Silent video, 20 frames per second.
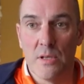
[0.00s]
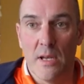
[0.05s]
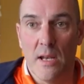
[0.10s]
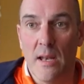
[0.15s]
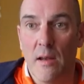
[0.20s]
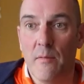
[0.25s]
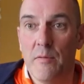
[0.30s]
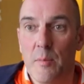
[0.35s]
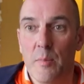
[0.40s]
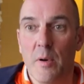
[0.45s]

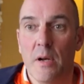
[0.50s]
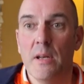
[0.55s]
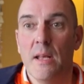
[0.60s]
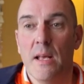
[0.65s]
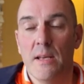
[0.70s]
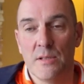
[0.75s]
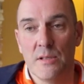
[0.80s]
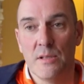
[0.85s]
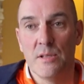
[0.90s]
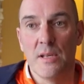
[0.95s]
and everybody
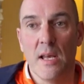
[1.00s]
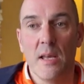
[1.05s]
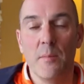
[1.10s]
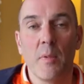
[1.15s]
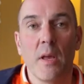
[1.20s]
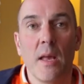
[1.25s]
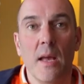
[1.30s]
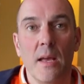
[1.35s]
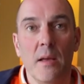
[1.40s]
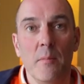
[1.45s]
has the
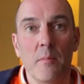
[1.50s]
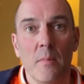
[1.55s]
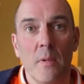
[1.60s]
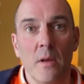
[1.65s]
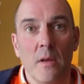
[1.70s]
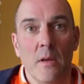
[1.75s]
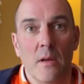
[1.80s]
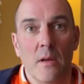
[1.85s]
same game.